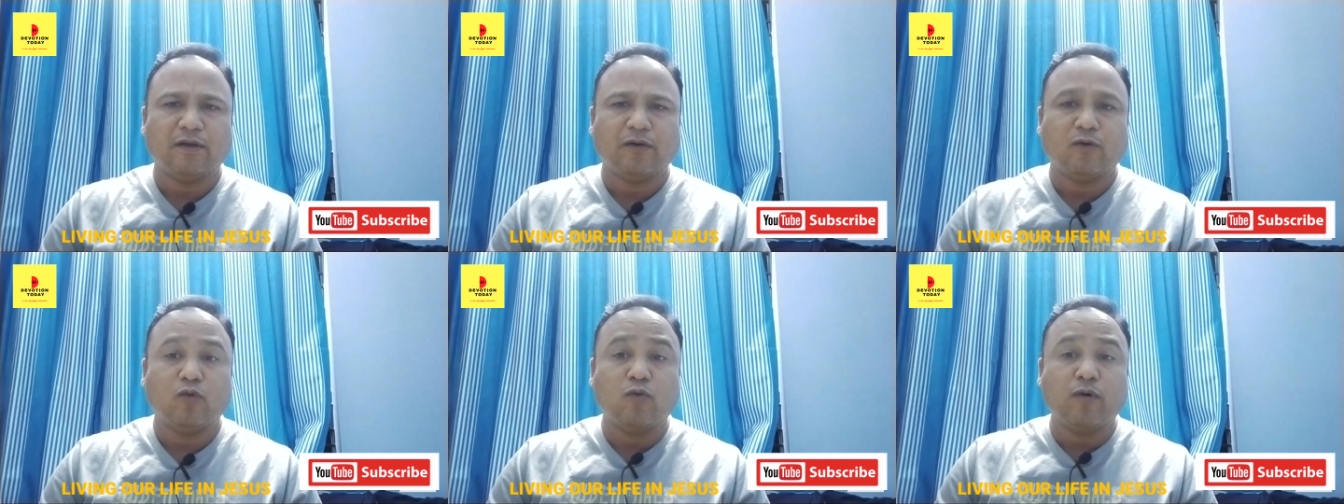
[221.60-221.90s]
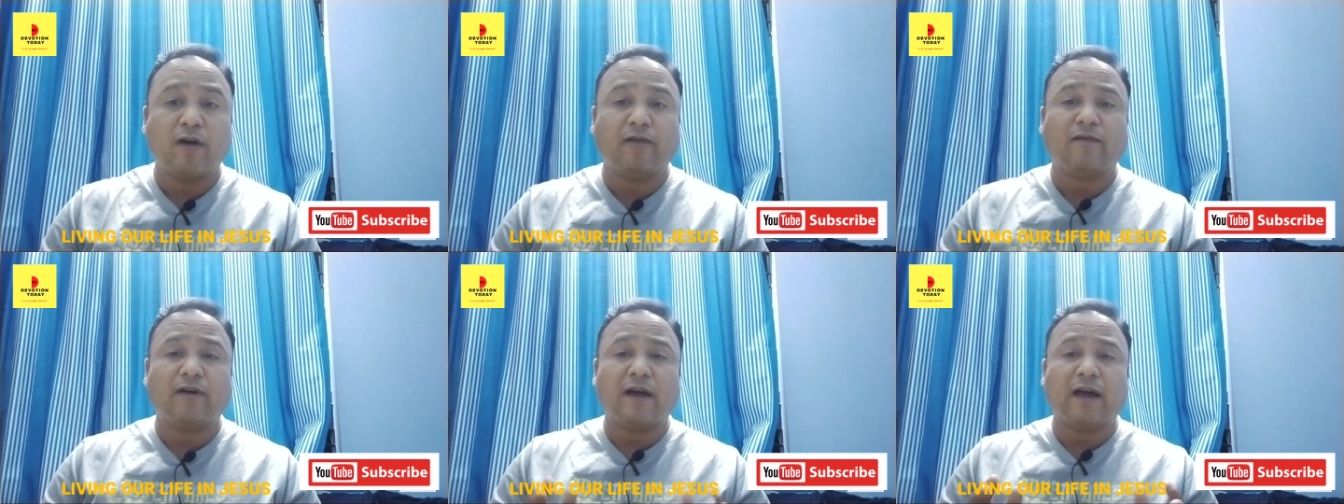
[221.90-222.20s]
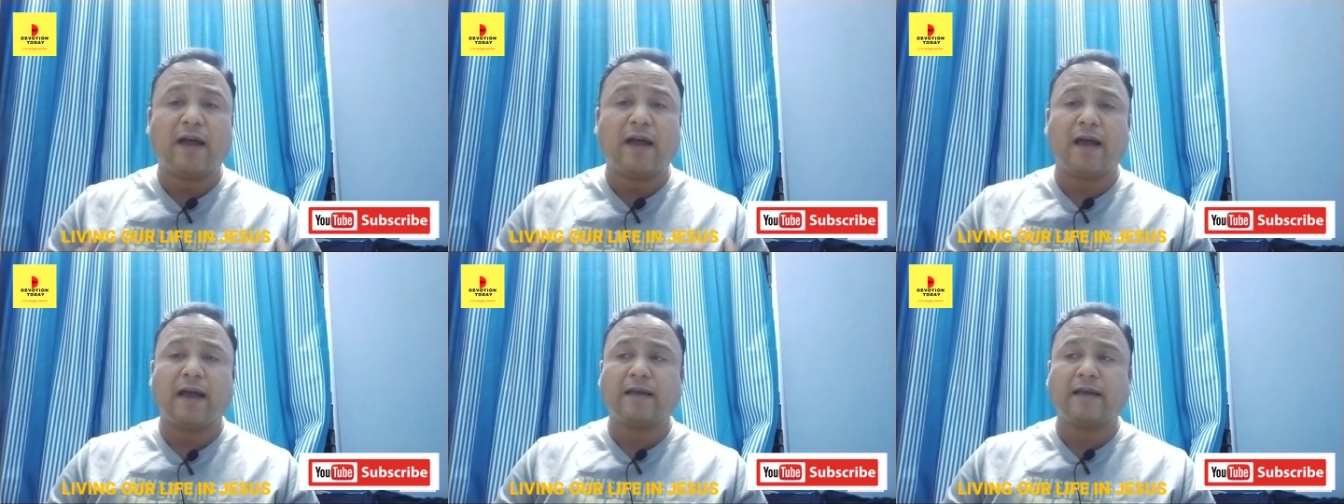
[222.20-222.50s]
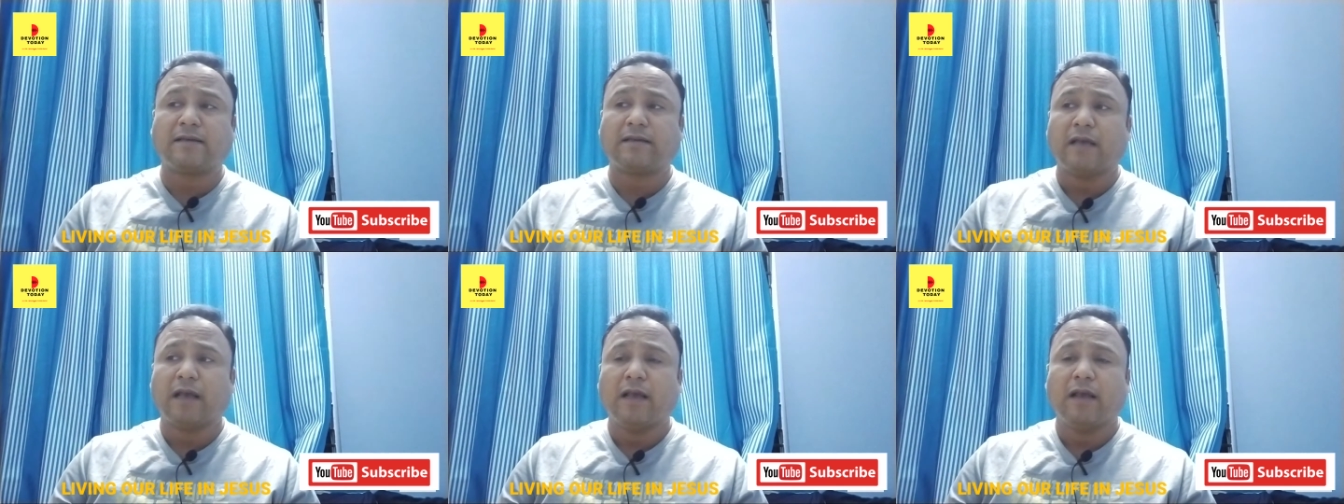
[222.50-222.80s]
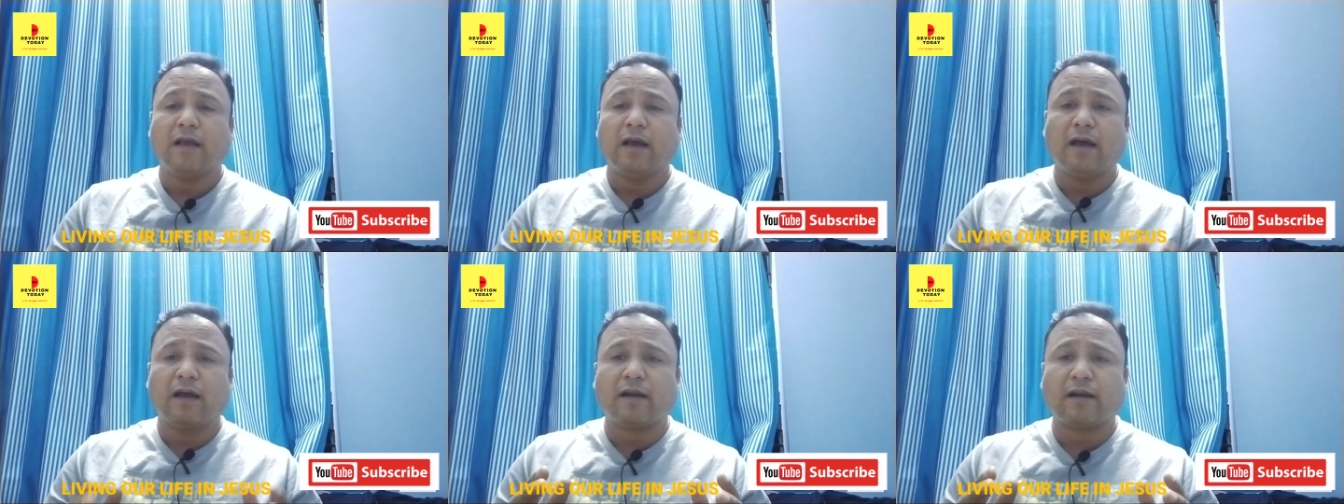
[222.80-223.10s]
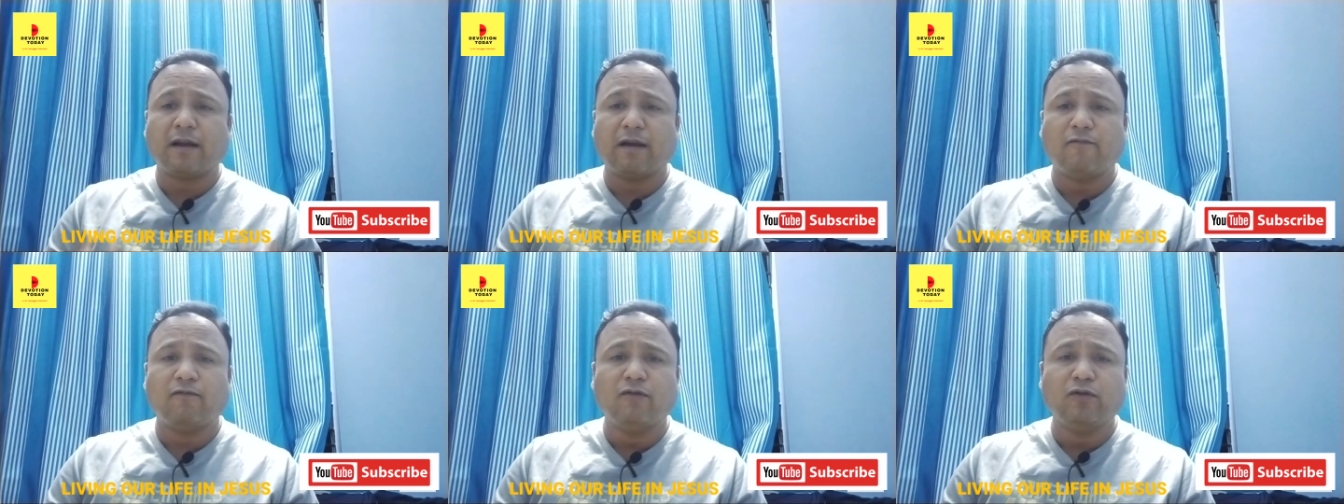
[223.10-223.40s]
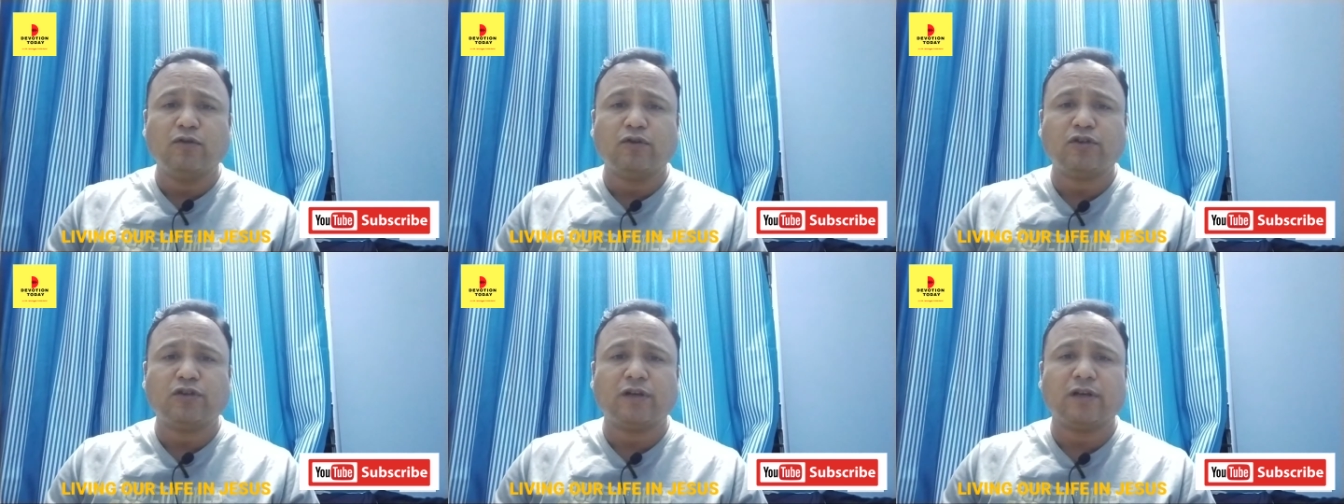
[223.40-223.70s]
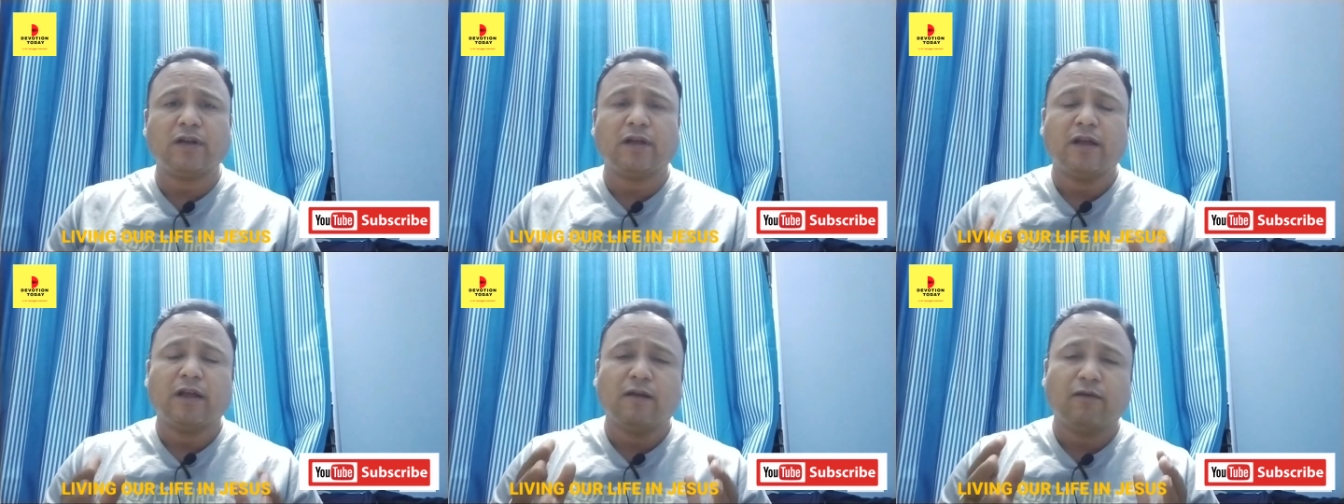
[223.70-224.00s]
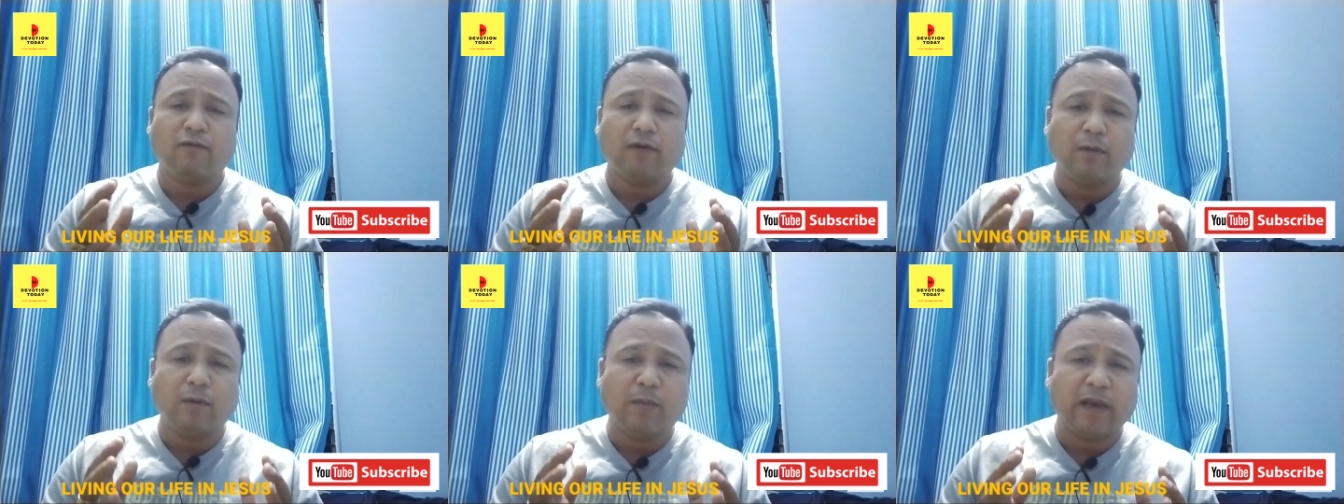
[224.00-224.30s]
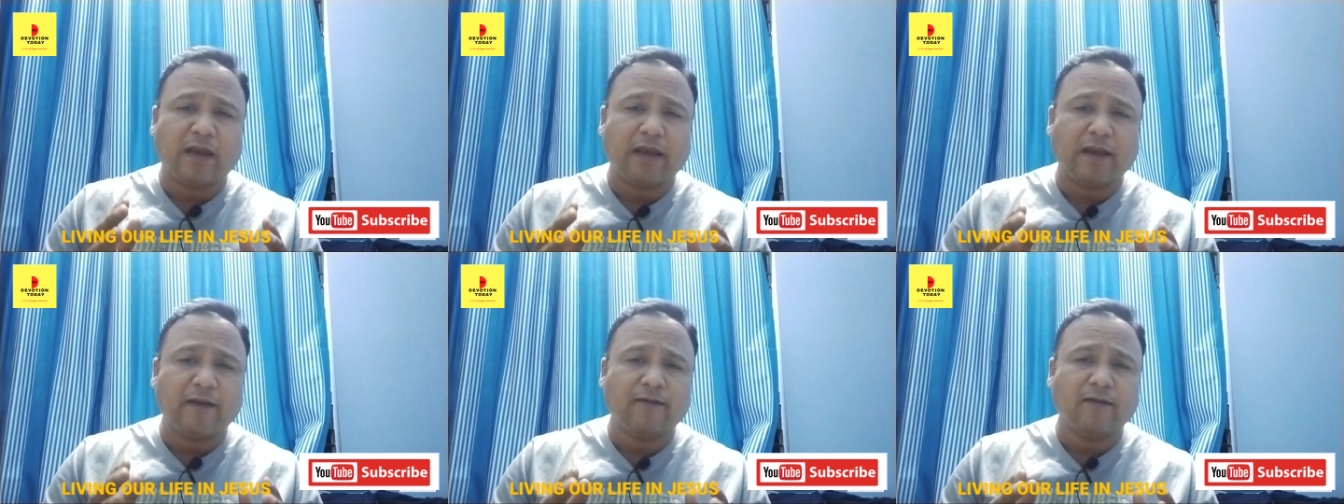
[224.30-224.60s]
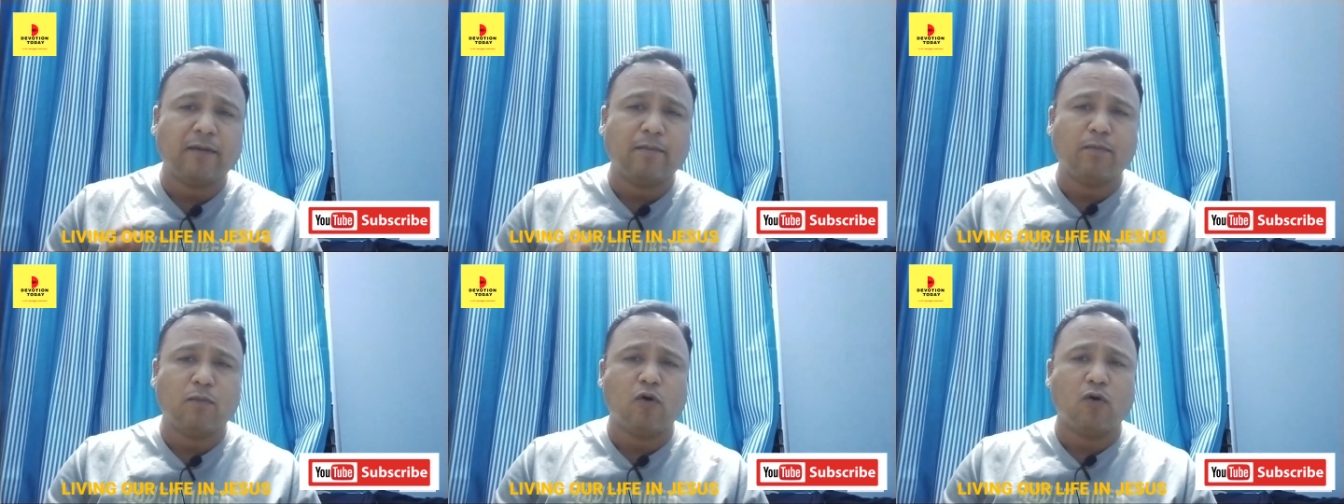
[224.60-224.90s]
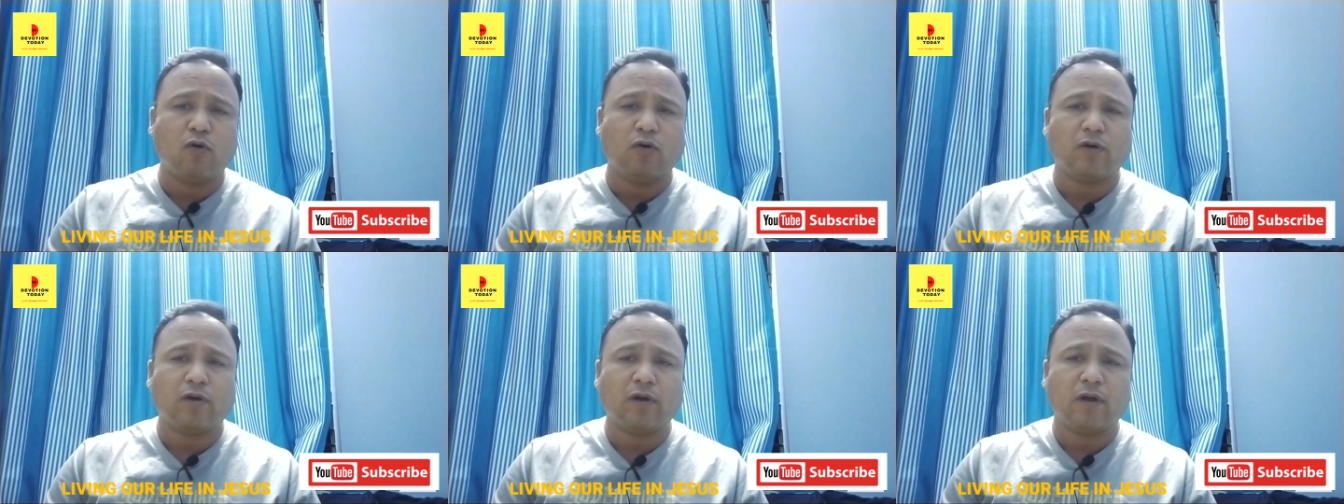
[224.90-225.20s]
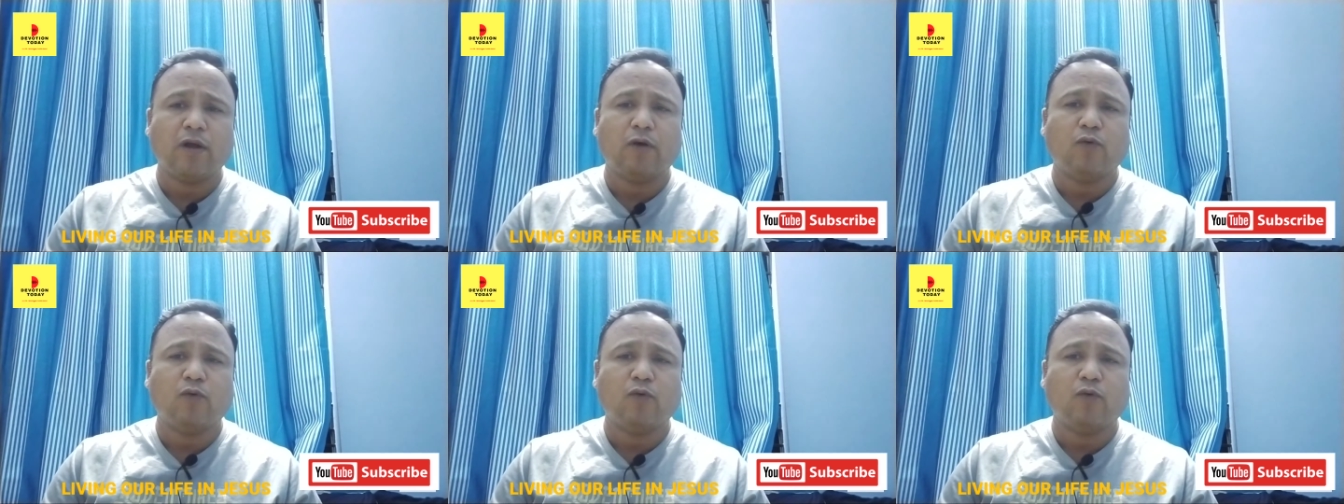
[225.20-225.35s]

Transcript: Whoever has a revolution will be given more.